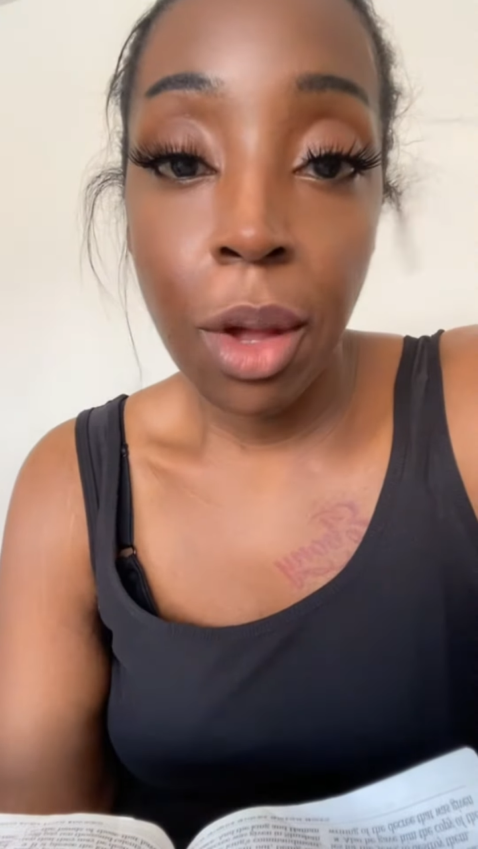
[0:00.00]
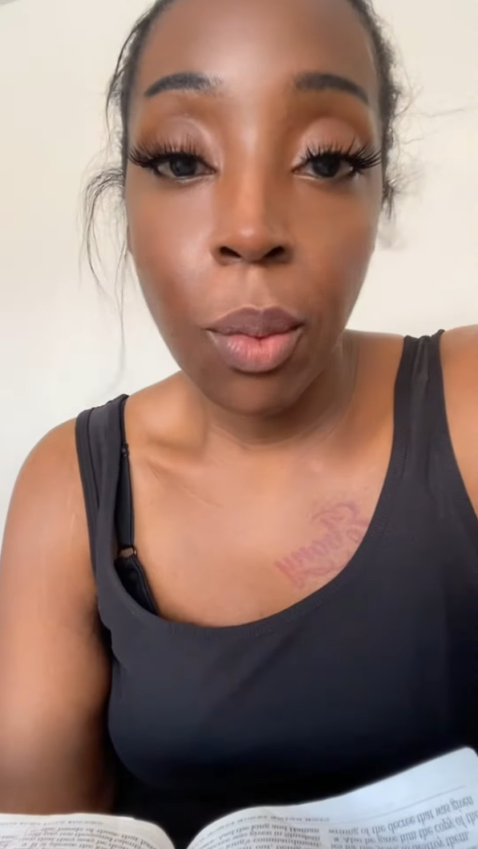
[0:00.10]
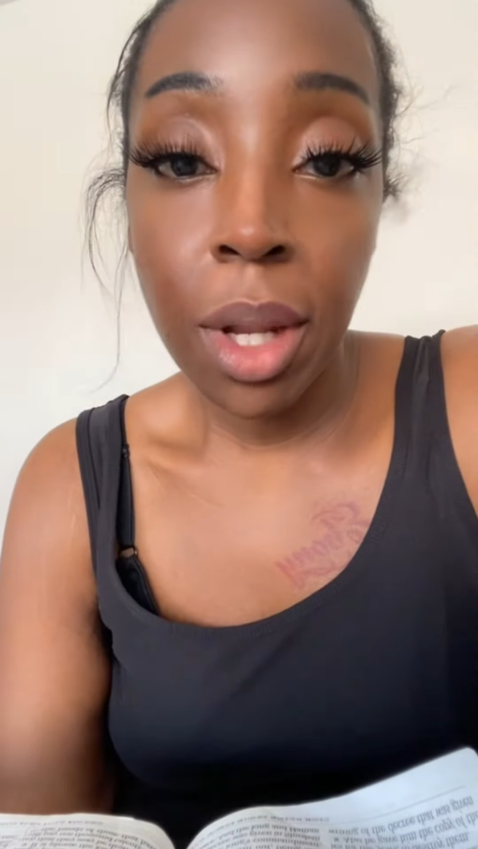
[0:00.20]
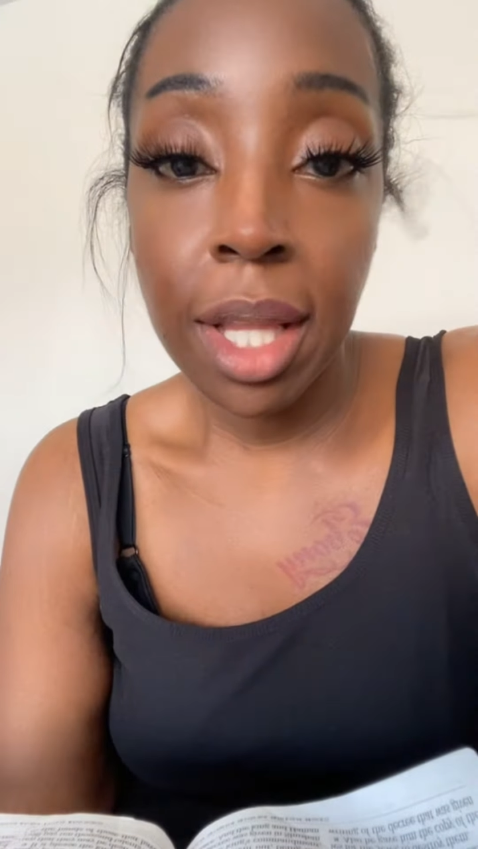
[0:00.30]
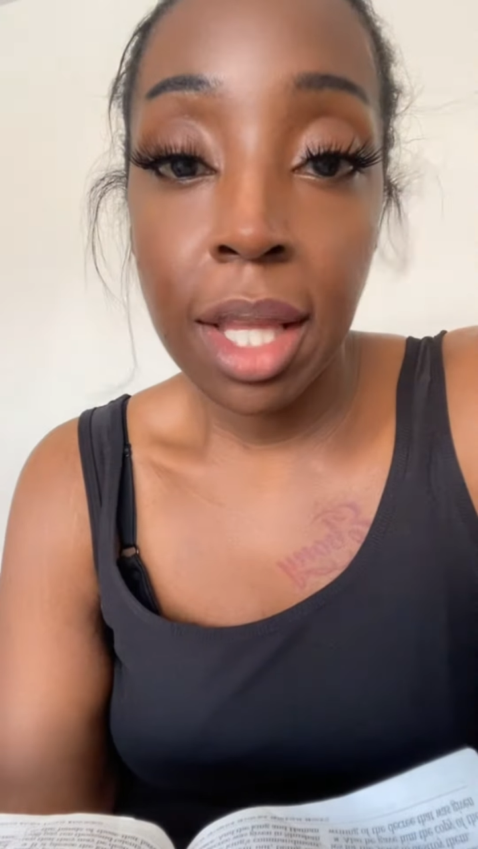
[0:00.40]

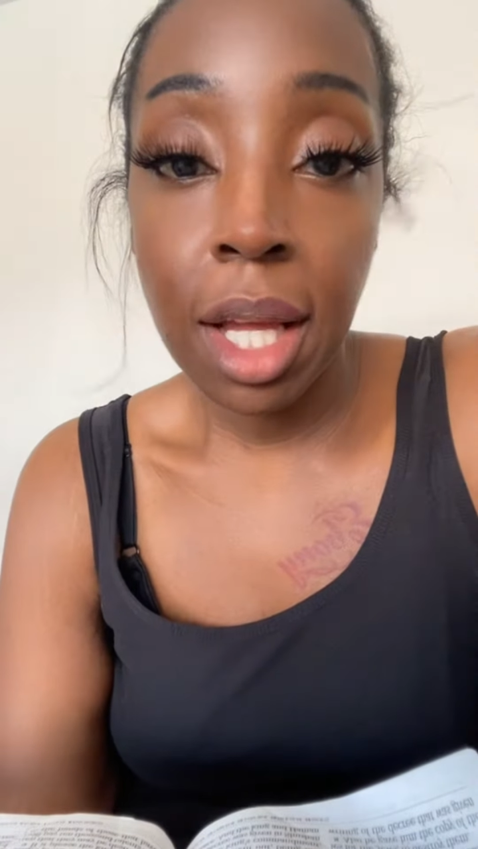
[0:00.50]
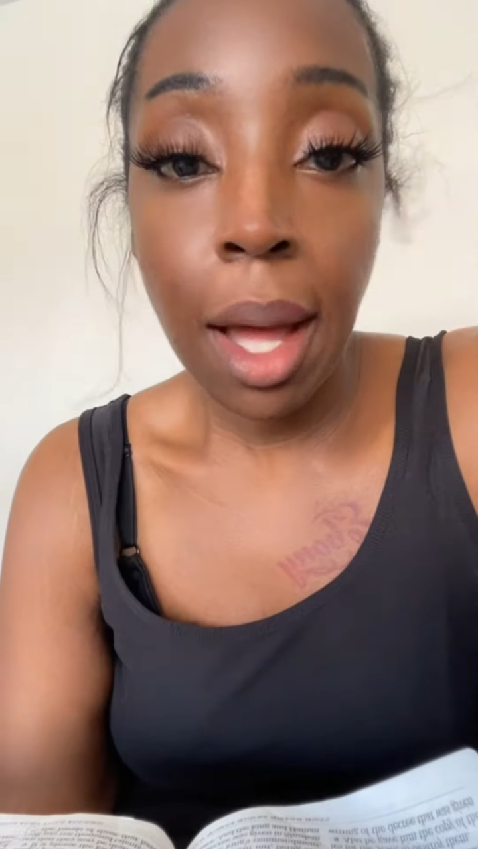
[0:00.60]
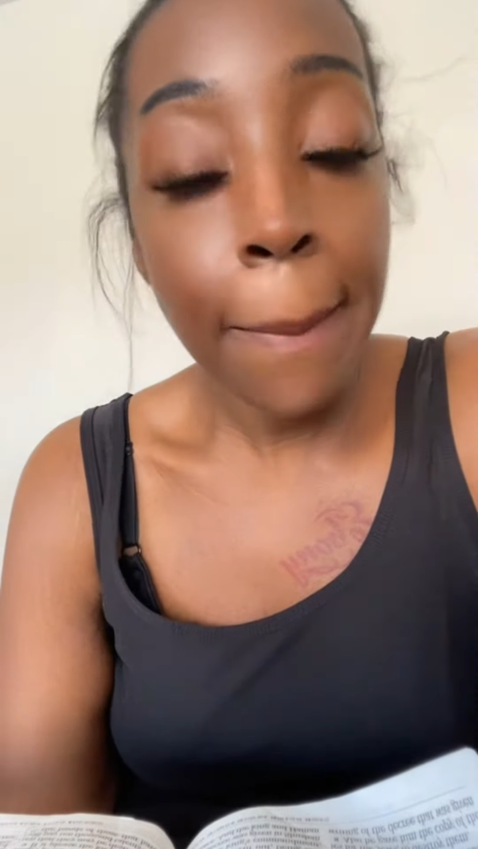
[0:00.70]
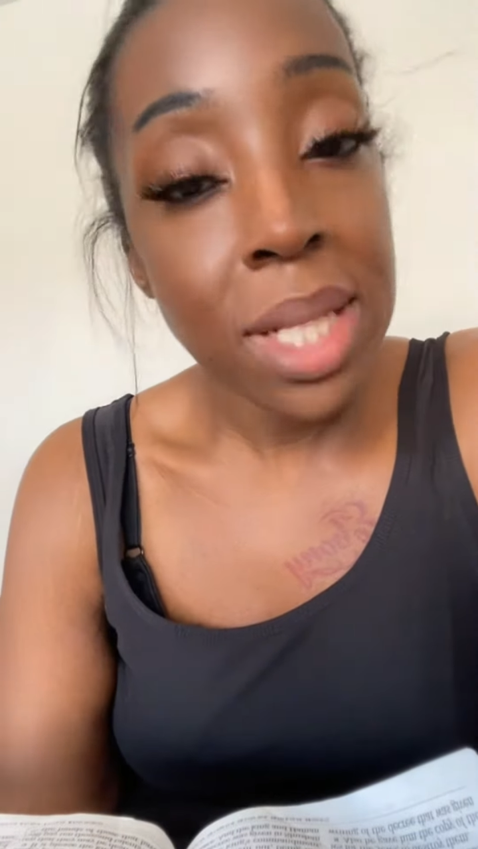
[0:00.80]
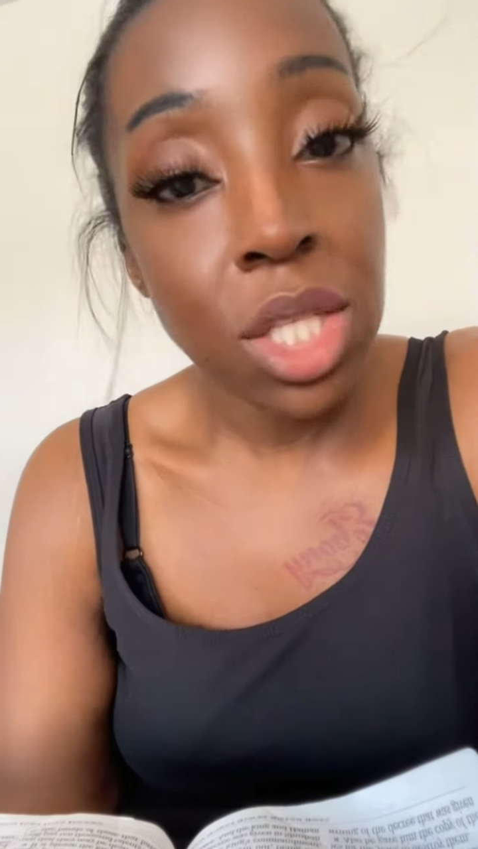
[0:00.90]
from one of the
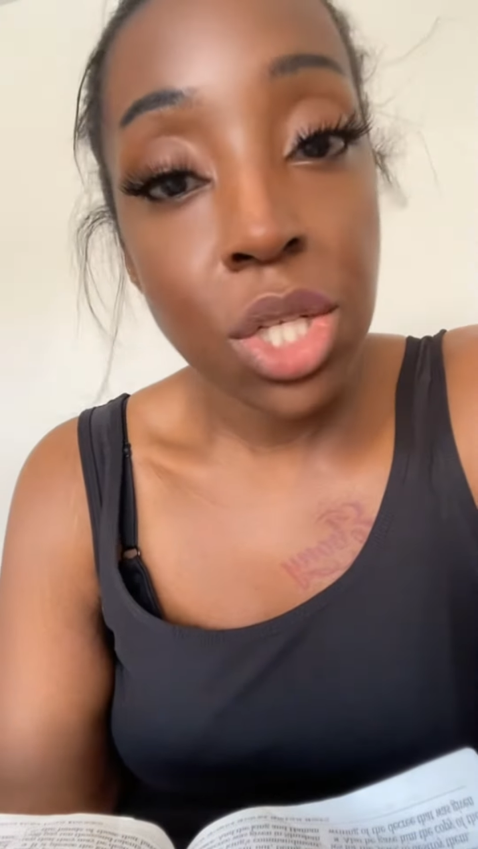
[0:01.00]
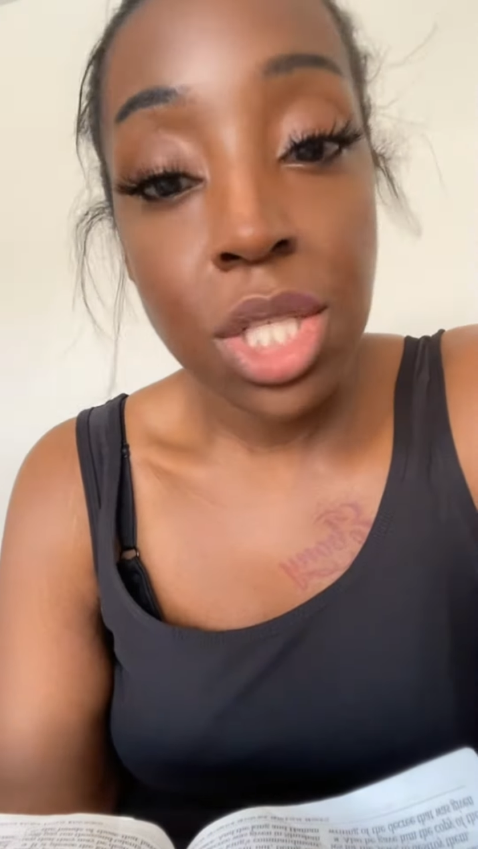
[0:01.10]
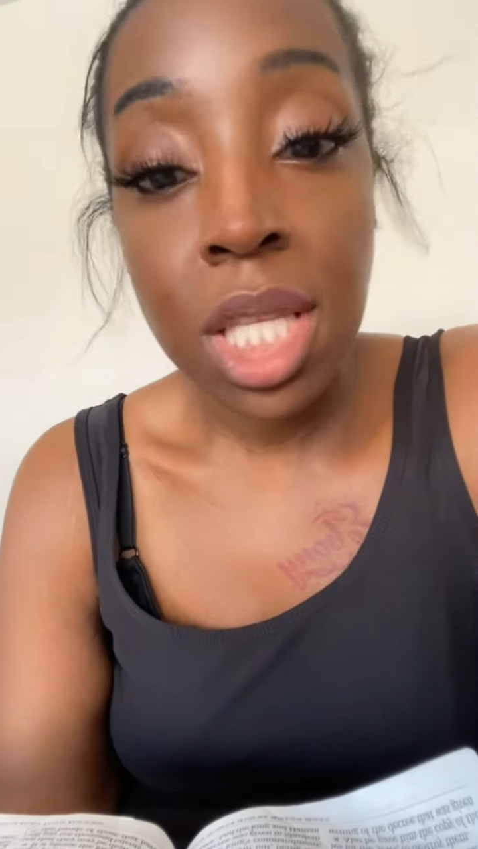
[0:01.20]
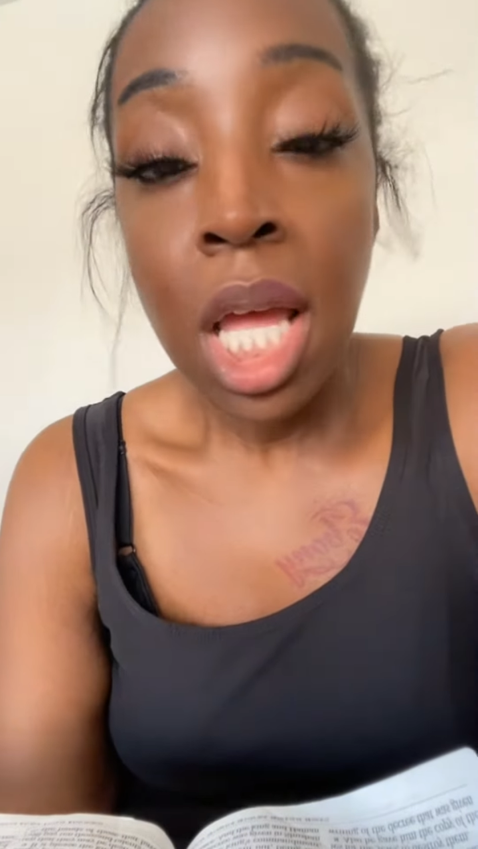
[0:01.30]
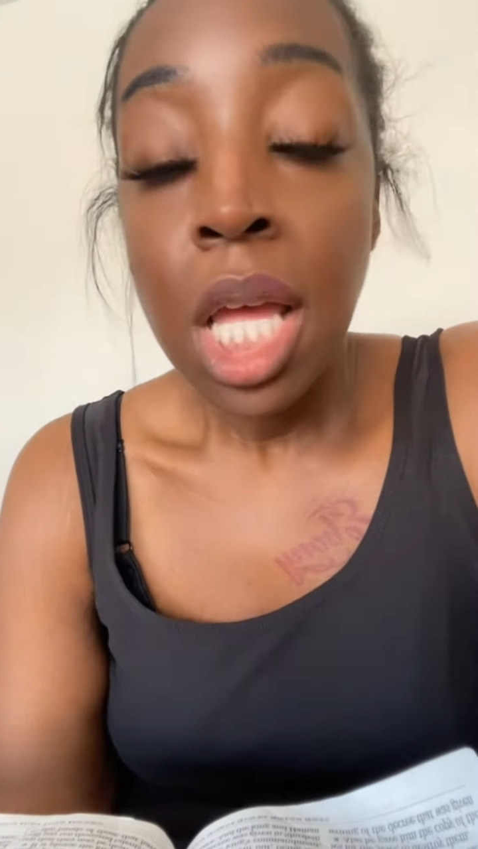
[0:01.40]
commenters.